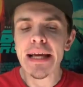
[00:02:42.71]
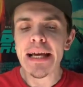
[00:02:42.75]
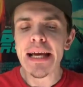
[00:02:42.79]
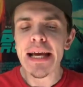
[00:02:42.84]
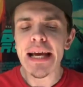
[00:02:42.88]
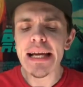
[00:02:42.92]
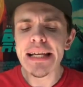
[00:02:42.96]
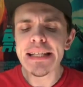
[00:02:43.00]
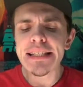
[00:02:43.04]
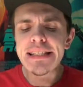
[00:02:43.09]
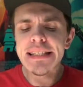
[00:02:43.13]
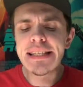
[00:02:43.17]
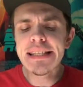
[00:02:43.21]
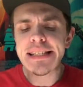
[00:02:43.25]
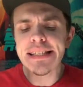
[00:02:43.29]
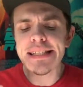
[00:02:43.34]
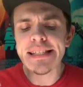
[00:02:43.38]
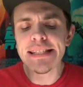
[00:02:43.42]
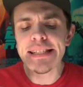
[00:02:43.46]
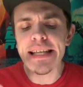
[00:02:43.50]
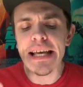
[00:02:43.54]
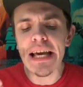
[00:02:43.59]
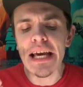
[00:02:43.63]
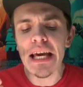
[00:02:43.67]
it's
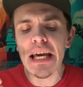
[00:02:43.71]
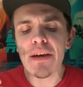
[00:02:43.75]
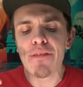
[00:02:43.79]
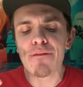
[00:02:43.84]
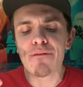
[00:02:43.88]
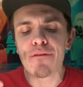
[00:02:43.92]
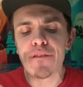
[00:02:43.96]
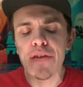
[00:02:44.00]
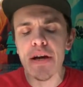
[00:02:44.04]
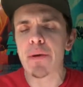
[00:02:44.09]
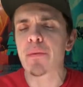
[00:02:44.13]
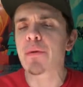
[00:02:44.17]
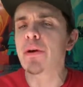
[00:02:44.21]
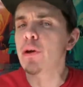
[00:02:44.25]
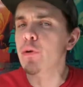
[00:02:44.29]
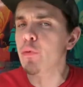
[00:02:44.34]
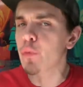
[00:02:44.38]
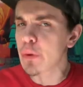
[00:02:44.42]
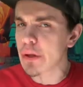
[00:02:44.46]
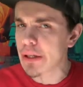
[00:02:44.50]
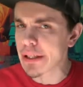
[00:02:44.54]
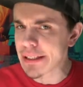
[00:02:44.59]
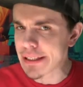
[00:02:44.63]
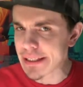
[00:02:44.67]
just a very
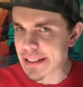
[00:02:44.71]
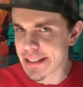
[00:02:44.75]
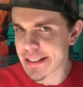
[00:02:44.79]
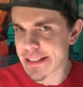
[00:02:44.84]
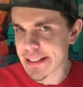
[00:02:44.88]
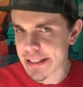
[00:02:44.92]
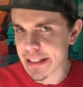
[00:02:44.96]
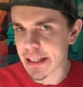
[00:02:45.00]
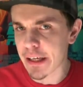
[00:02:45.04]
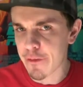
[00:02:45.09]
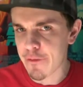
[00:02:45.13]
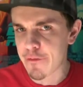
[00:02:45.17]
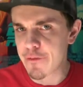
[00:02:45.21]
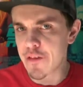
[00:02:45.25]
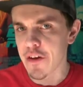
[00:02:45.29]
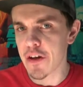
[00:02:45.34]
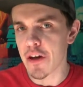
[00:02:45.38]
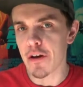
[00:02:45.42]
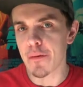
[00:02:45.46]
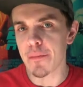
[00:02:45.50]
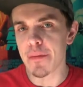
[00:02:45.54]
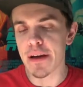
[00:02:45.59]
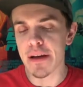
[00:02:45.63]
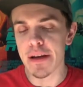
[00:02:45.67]
realistic
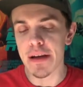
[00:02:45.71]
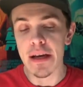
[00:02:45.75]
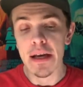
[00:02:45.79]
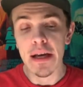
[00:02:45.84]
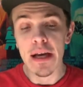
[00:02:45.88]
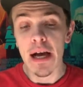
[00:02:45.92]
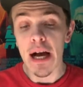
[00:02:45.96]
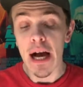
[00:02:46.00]
film, and